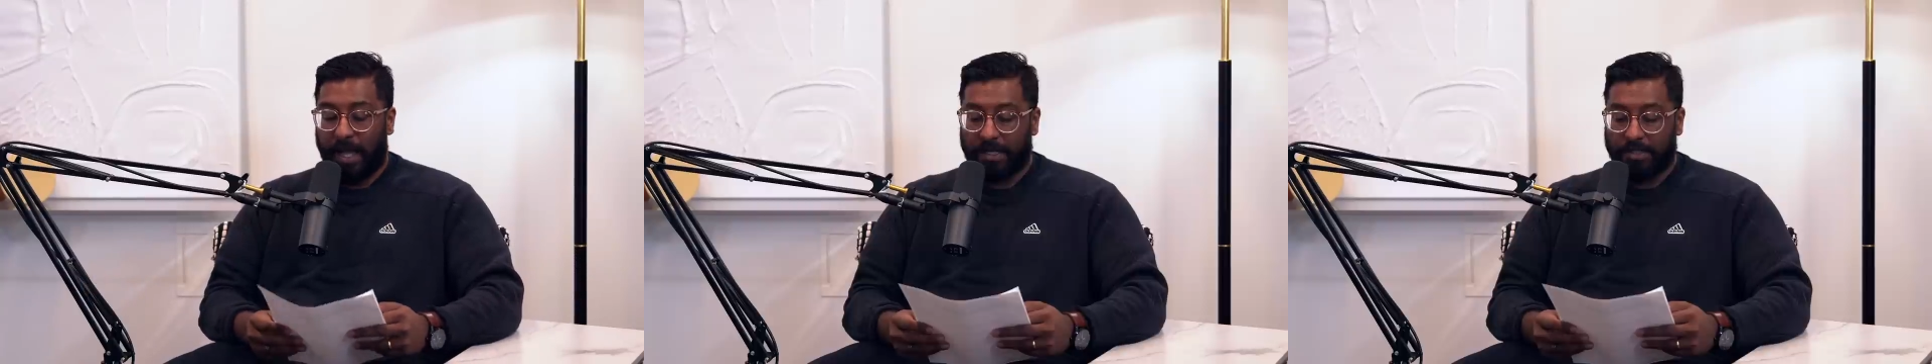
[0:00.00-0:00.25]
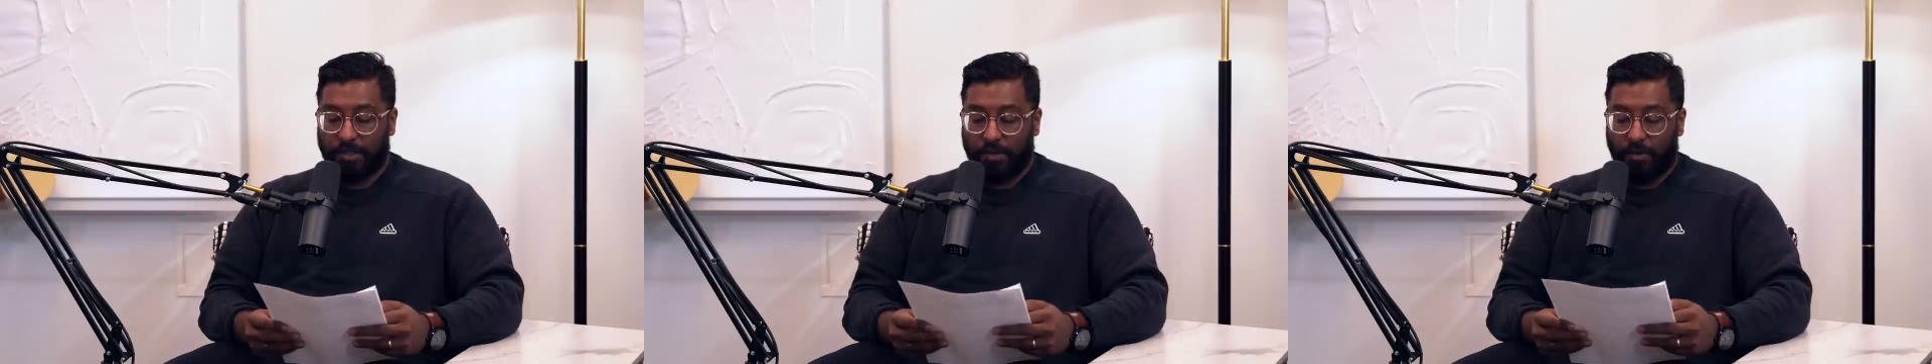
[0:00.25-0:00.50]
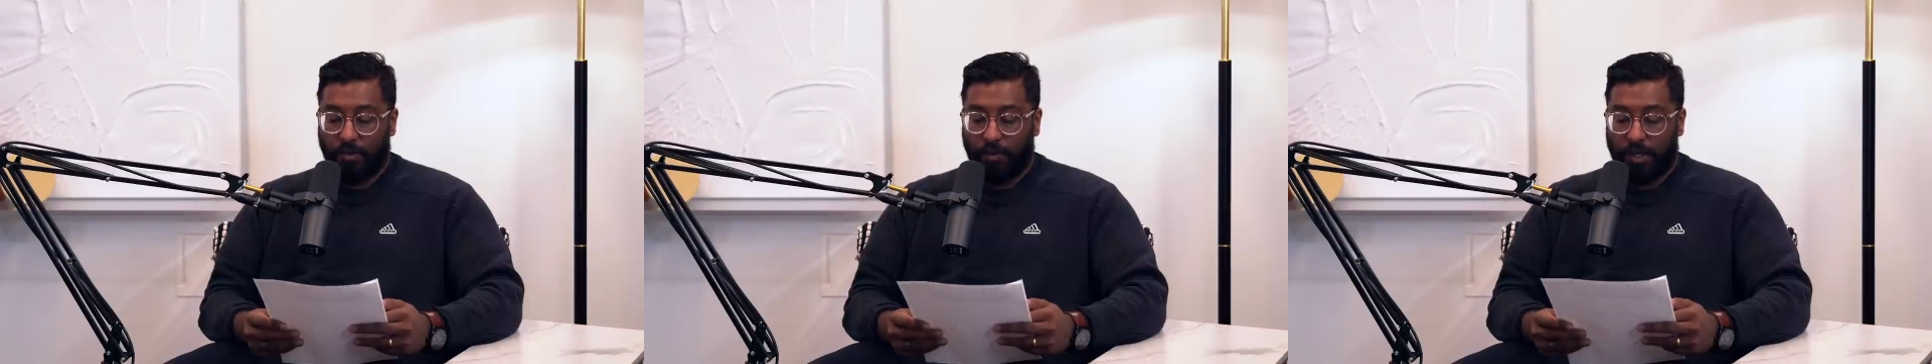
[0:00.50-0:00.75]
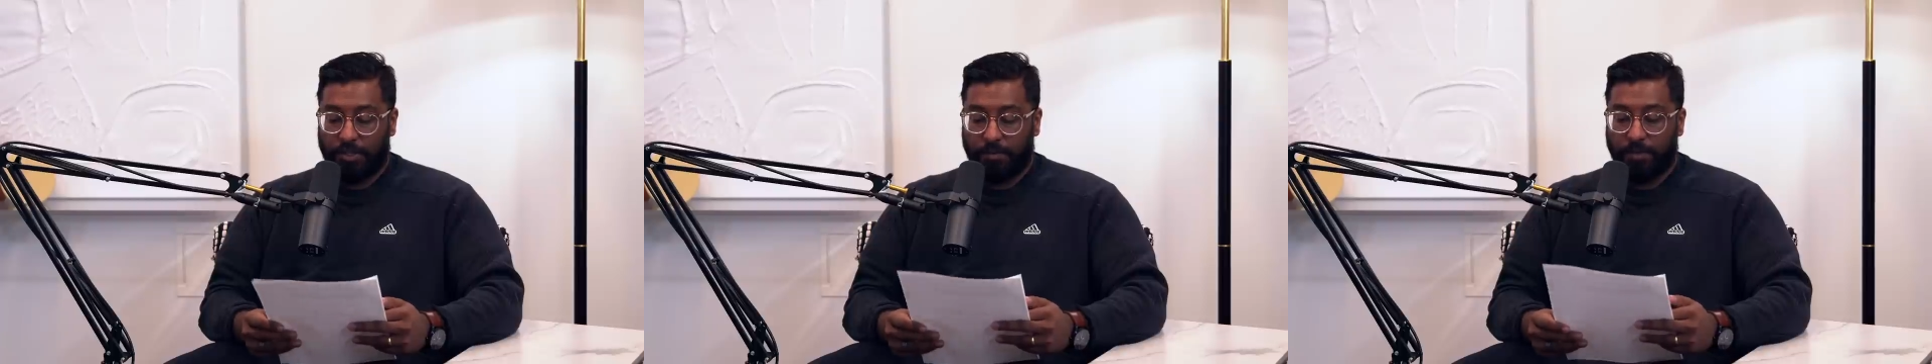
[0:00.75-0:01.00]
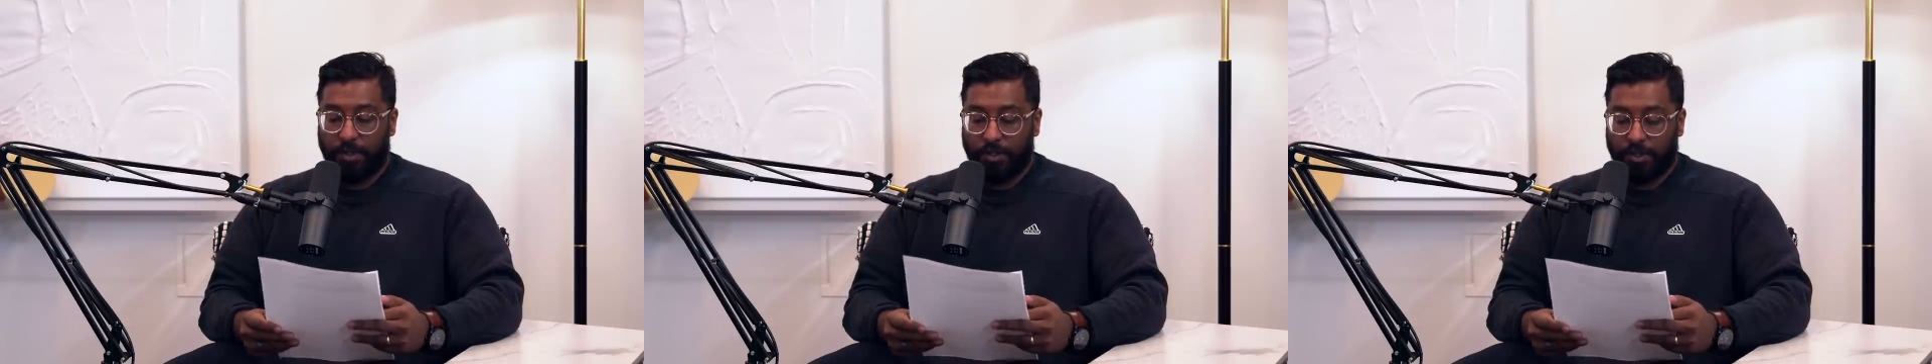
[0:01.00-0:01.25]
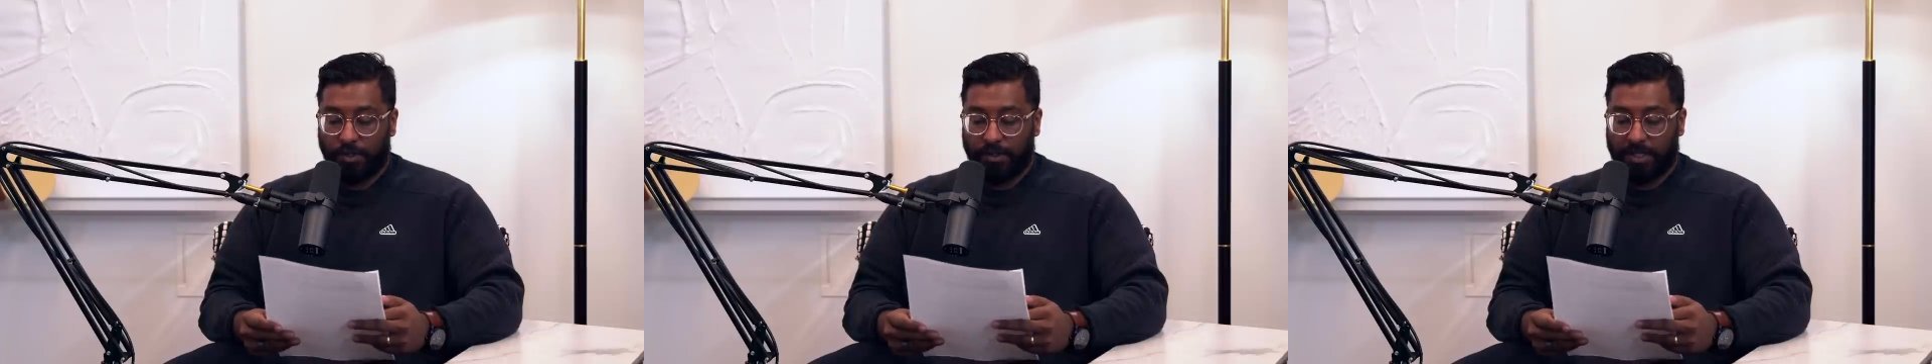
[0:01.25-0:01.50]
And so
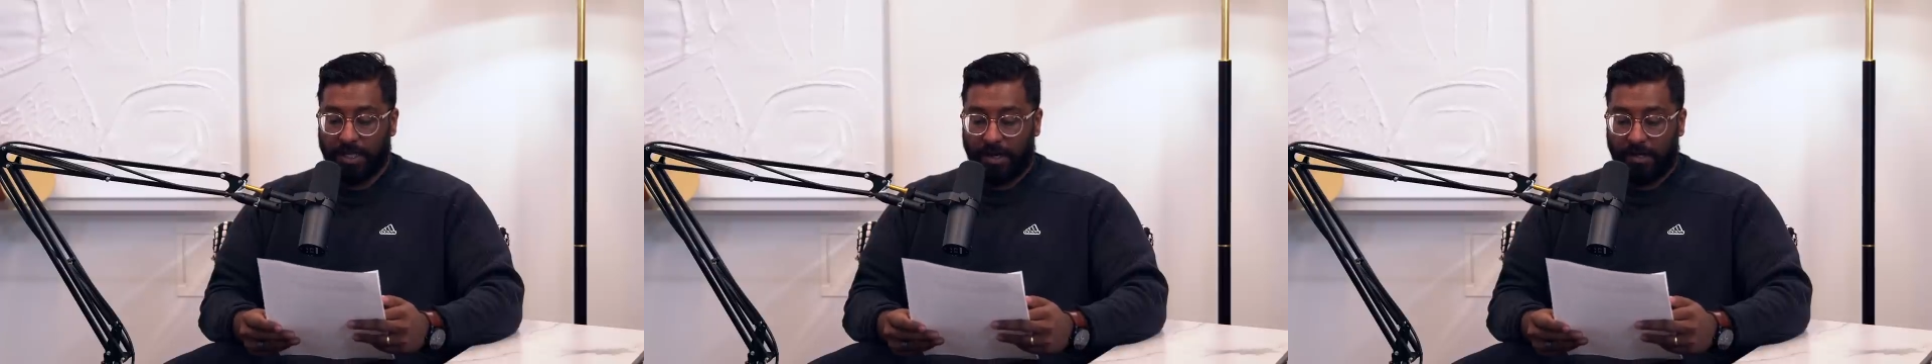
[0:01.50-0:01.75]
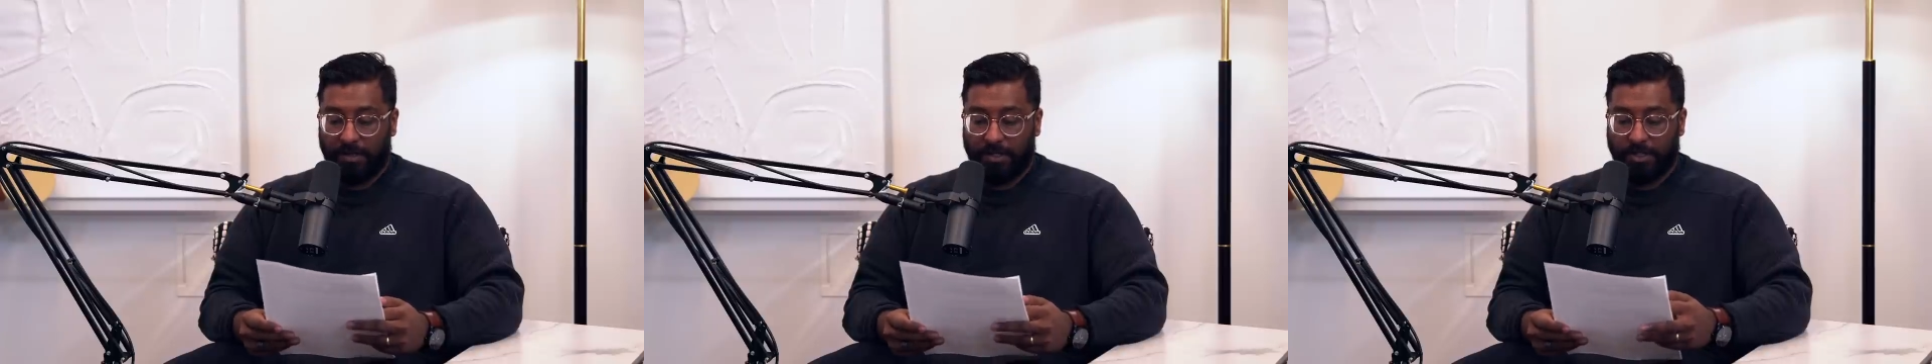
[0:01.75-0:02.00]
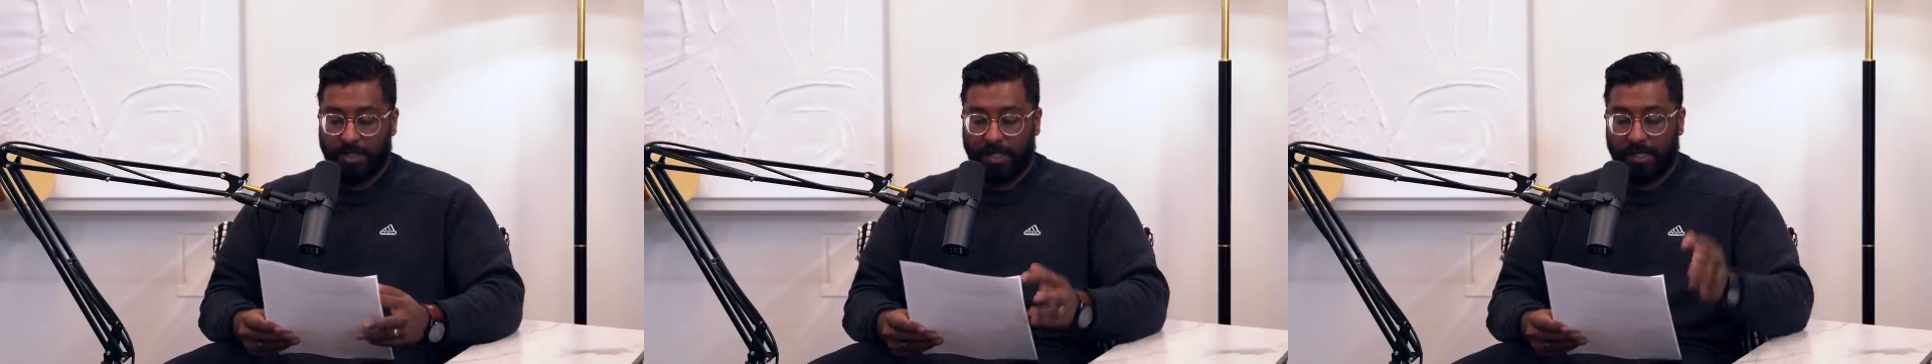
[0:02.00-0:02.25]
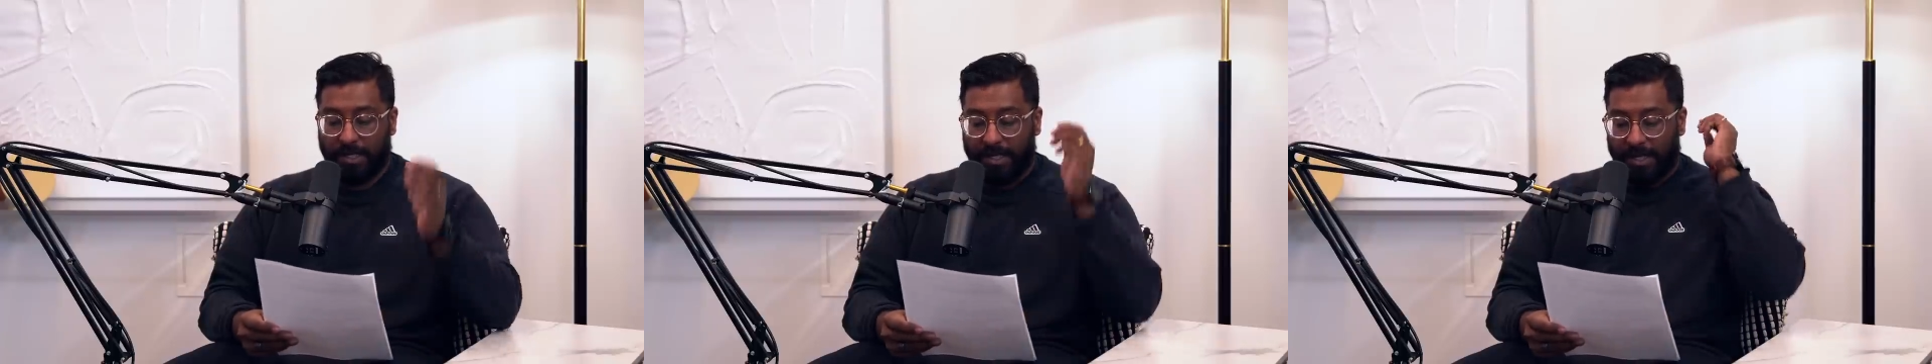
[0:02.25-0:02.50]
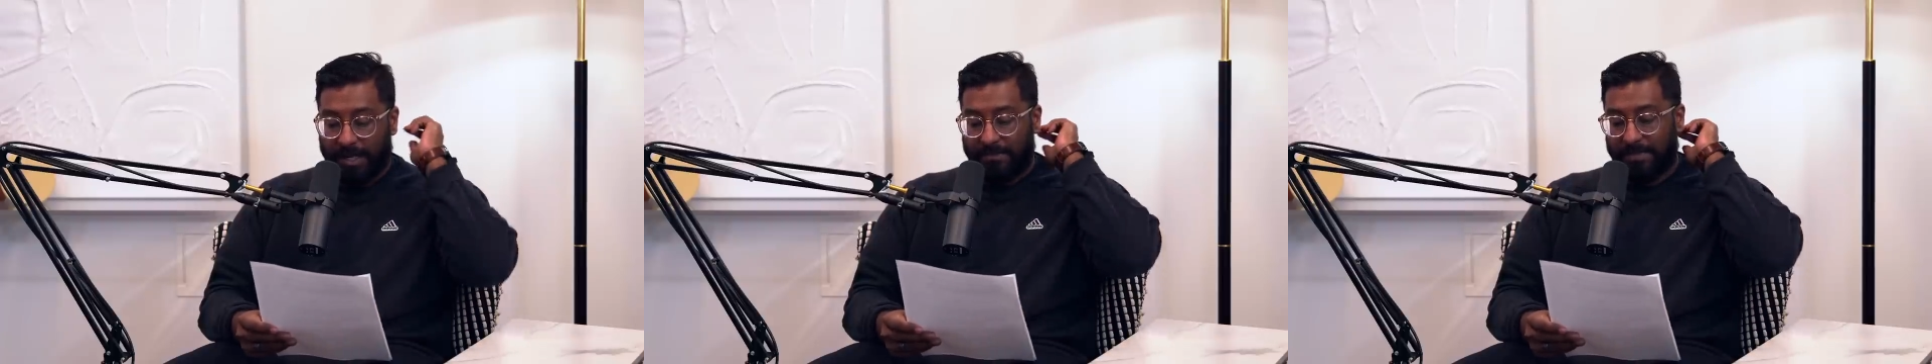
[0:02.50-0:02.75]
retributional theology um,